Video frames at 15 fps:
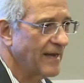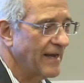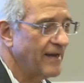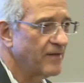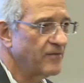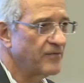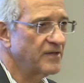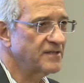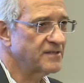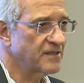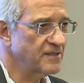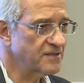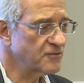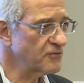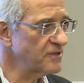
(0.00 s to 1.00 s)
And these
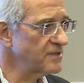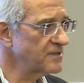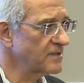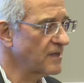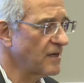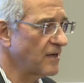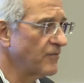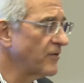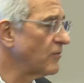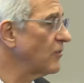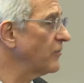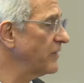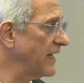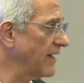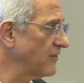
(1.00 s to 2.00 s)
histories are their
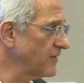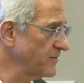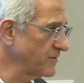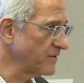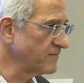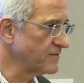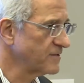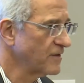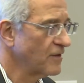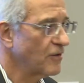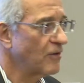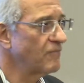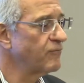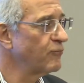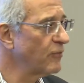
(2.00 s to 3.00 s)
own narratives
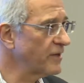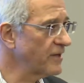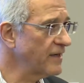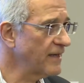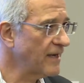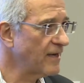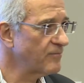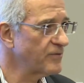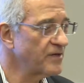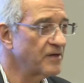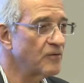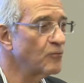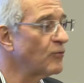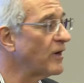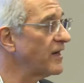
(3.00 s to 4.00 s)
of what had happened
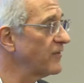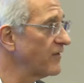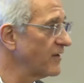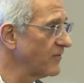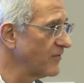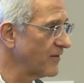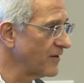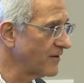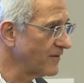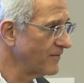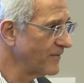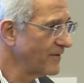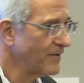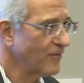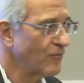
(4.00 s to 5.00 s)
and why they're there,
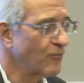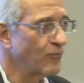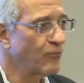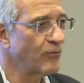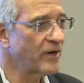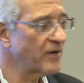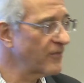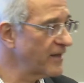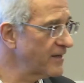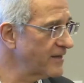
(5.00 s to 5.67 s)
where they